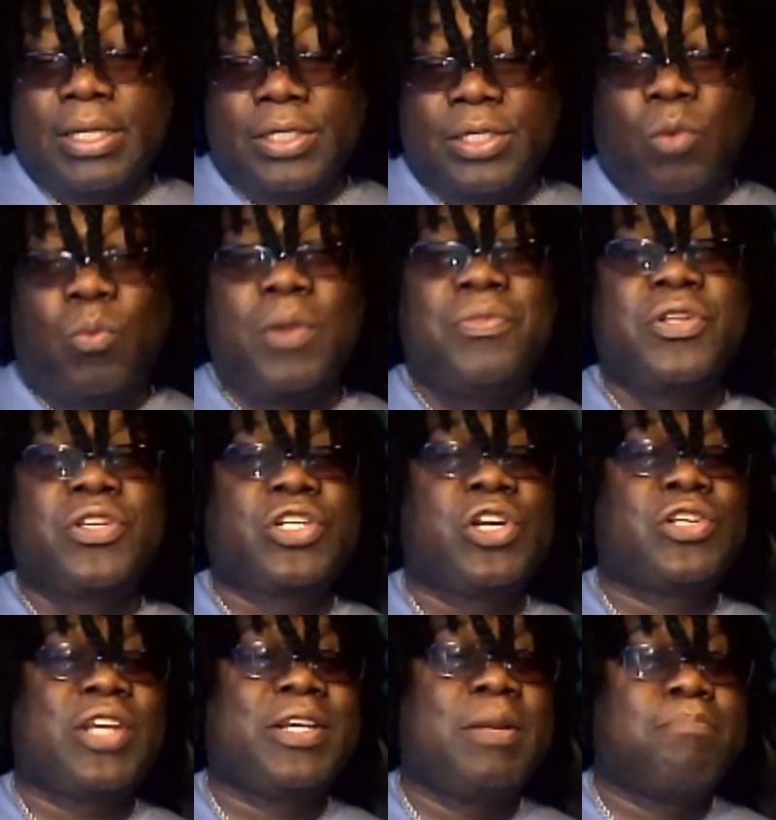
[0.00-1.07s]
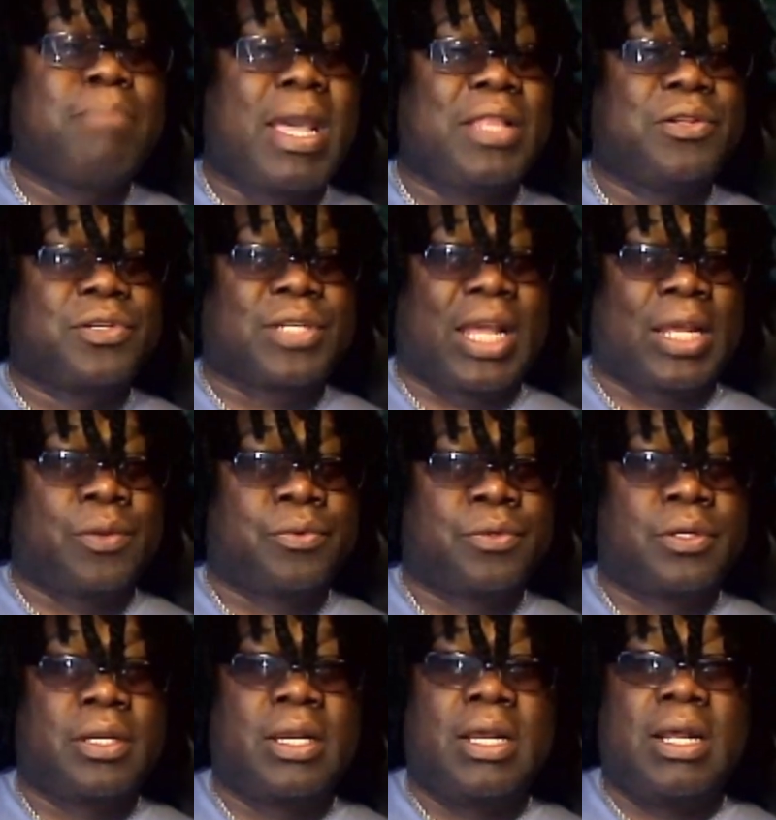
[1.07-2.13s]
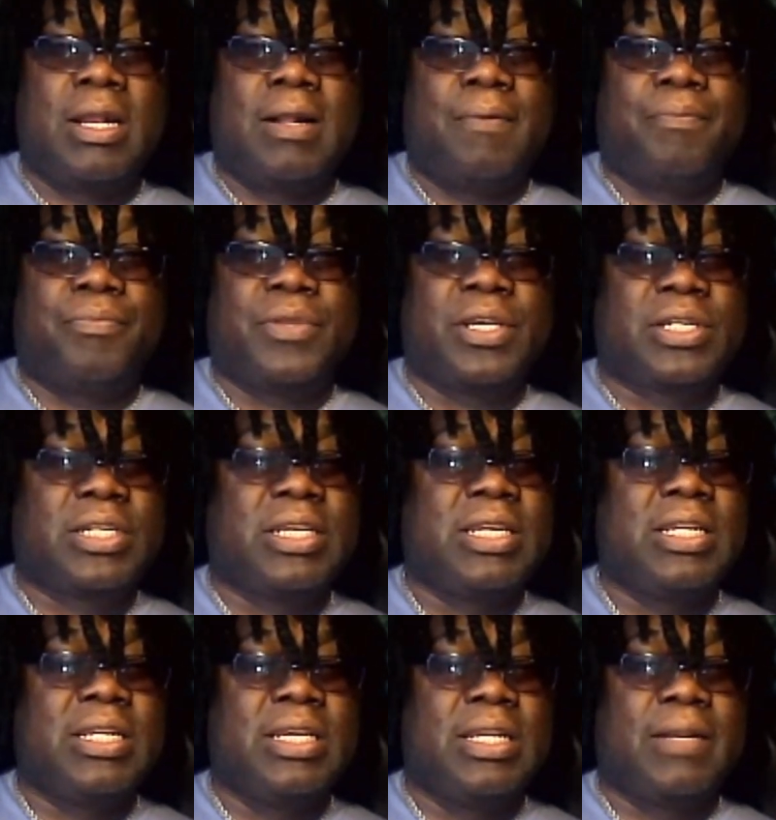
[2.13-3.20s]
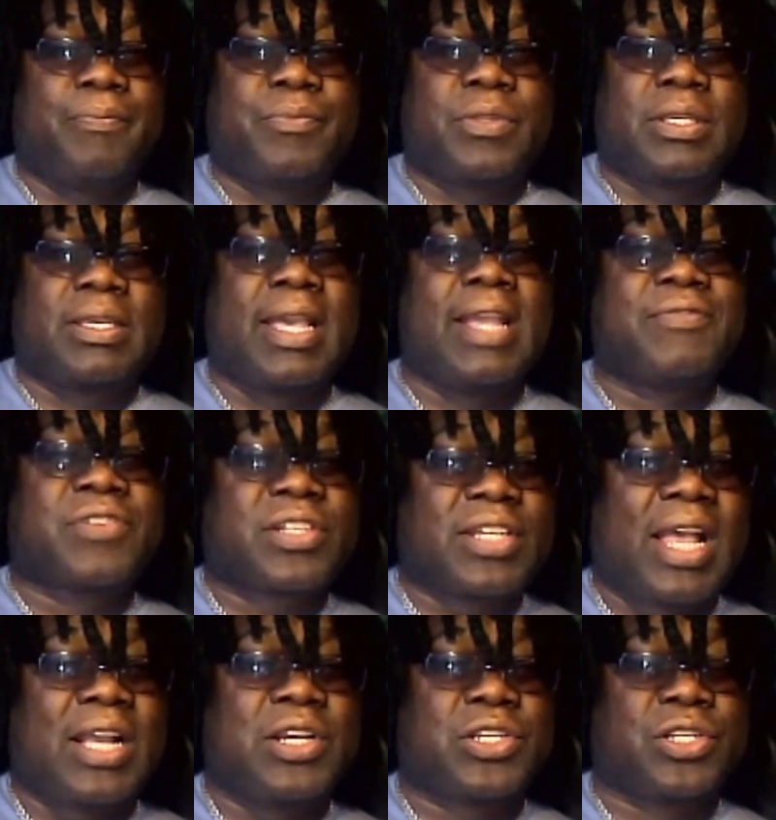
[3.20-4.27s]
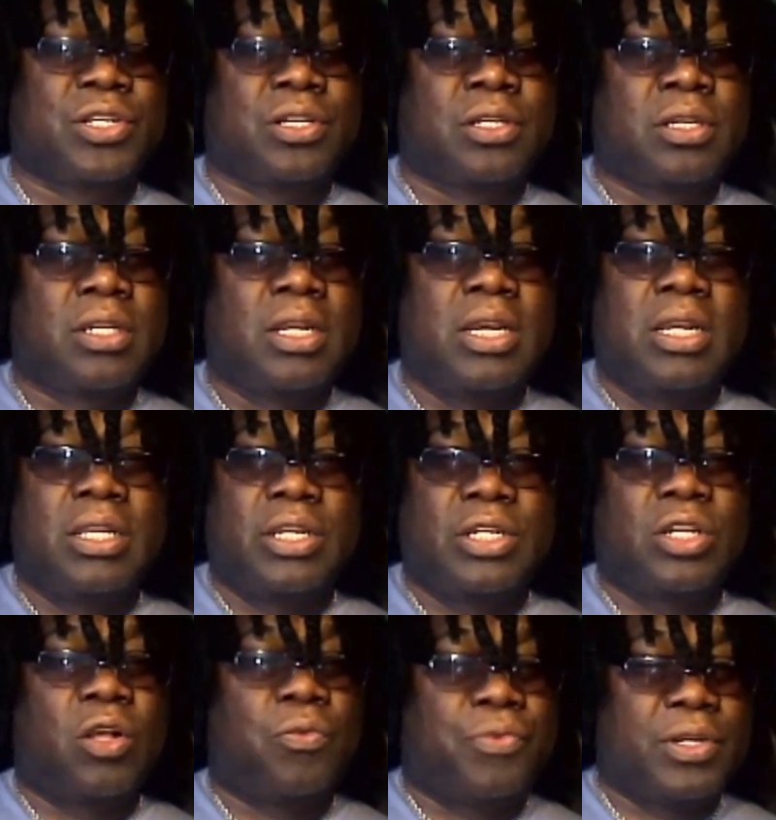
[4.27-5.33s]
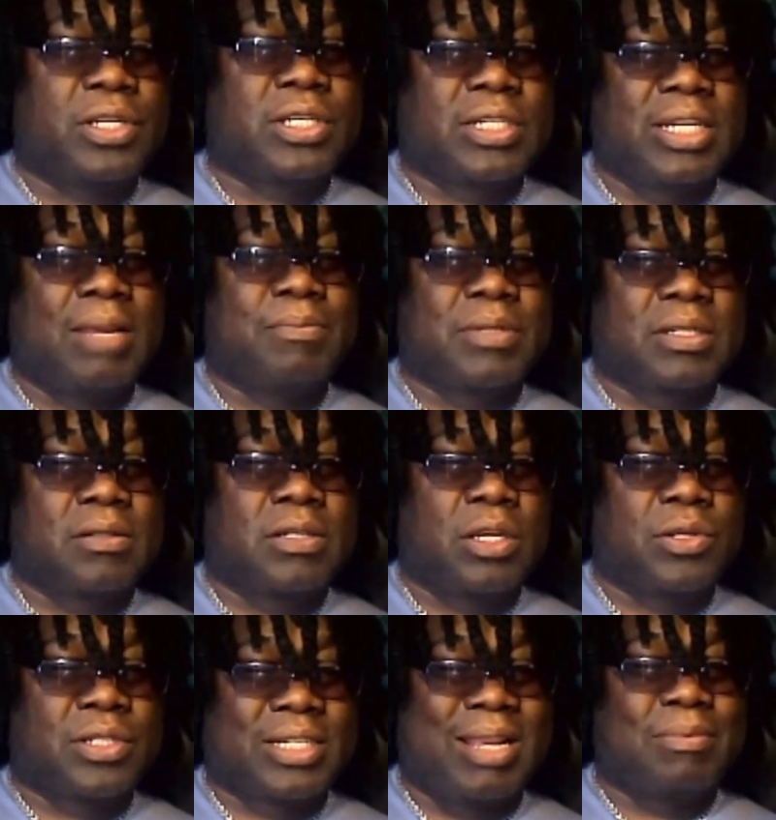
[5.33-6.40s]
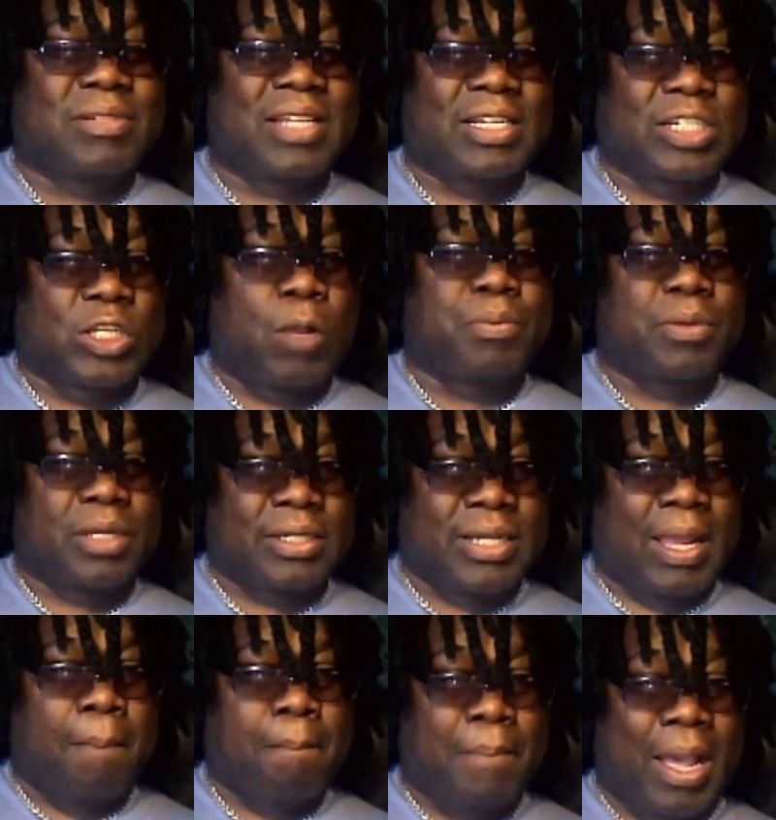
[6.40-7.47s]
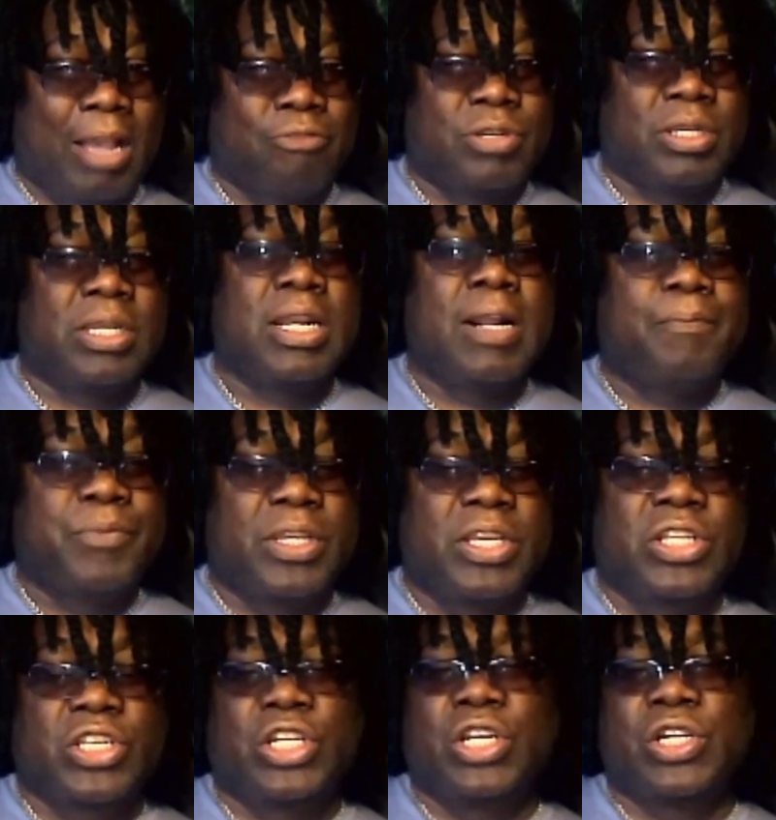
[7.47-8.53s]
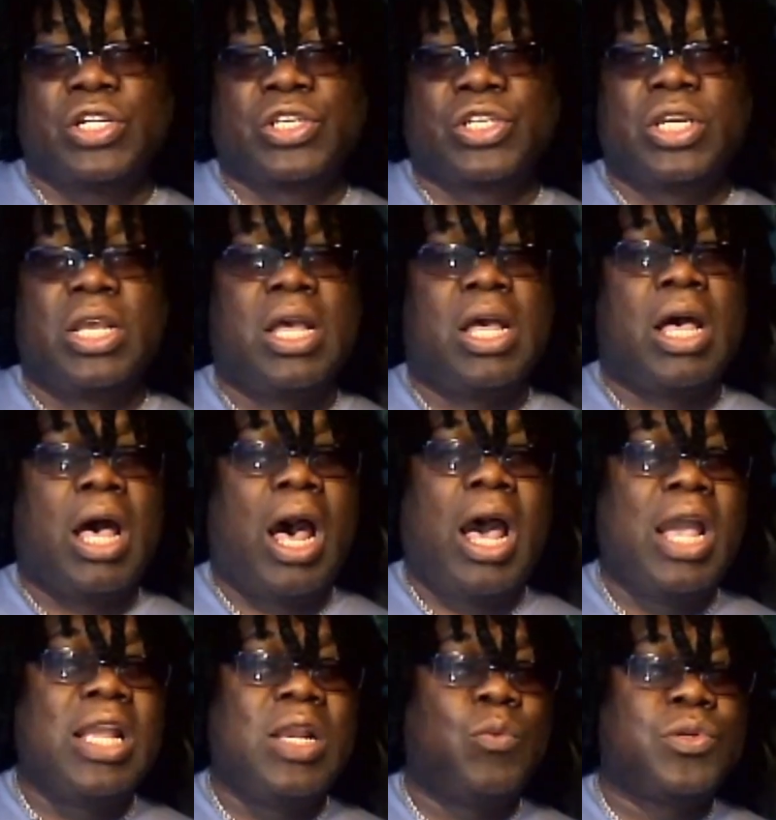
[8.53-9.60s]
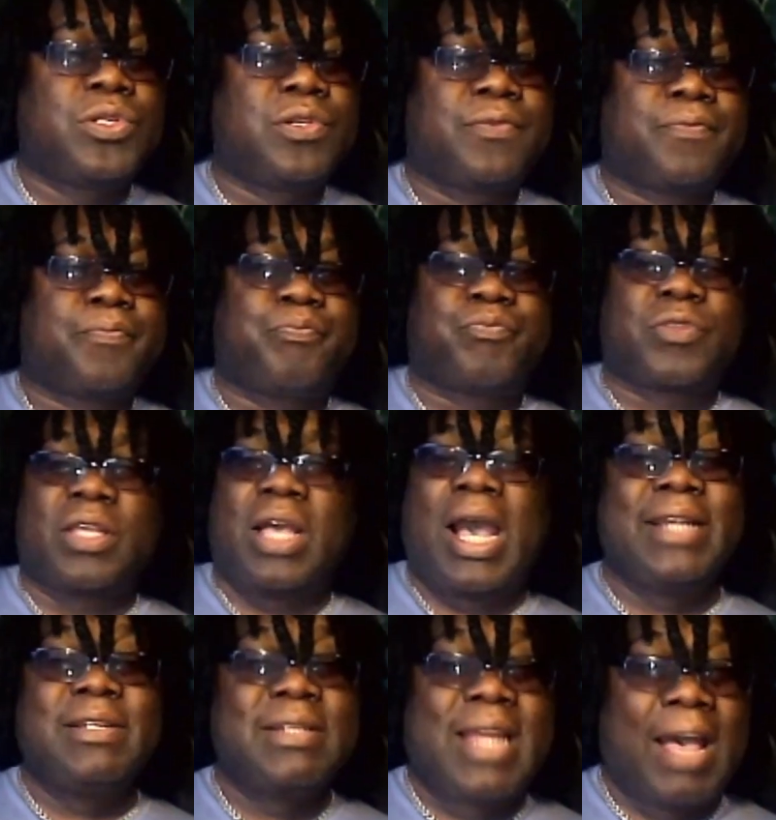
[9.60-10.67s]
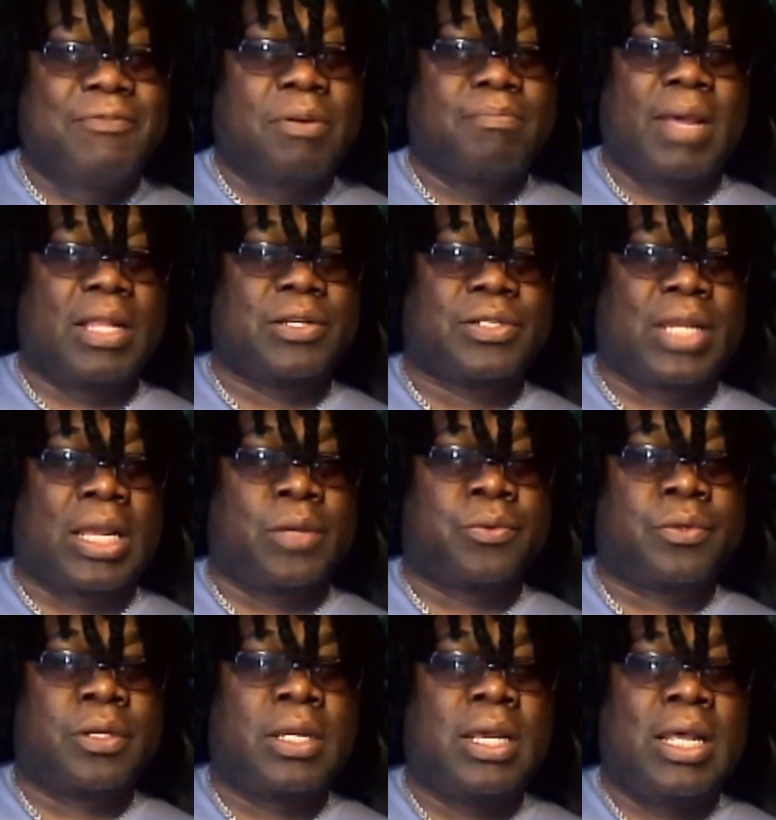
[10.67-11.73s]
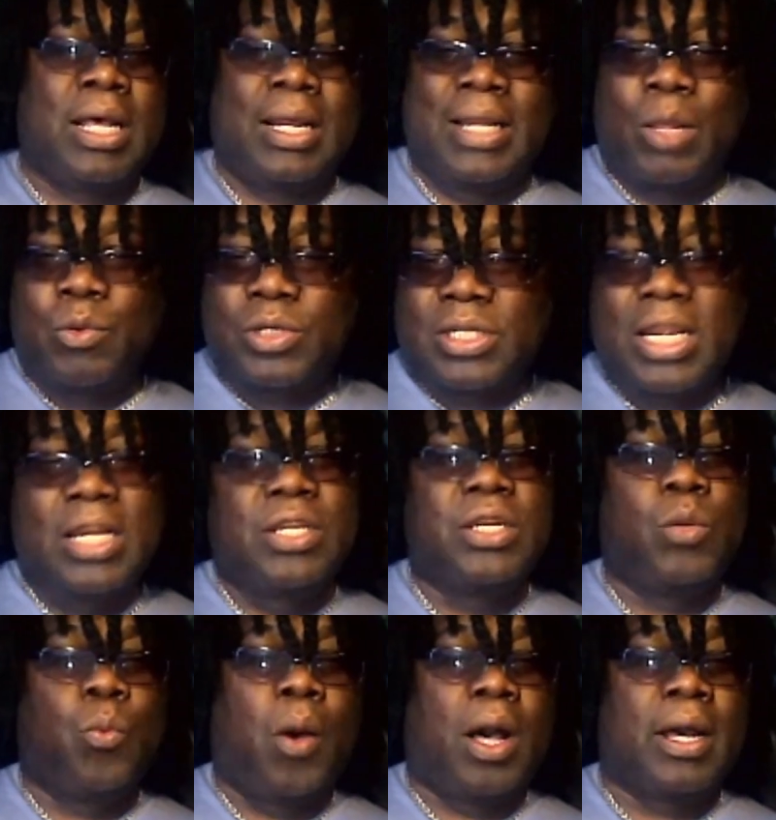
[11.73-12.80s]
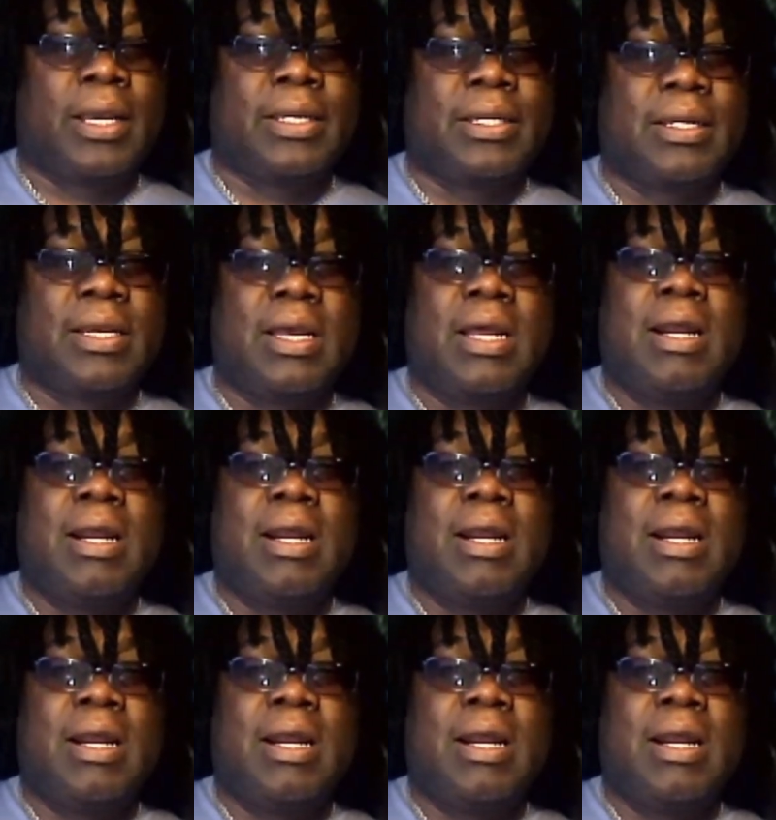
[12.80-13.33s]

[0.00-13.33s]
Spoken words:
So when the church had a meltdown that he gave sanction, you know, that same-sex couple can now marry in church, I didn't have a meltdown, and I will tell you why.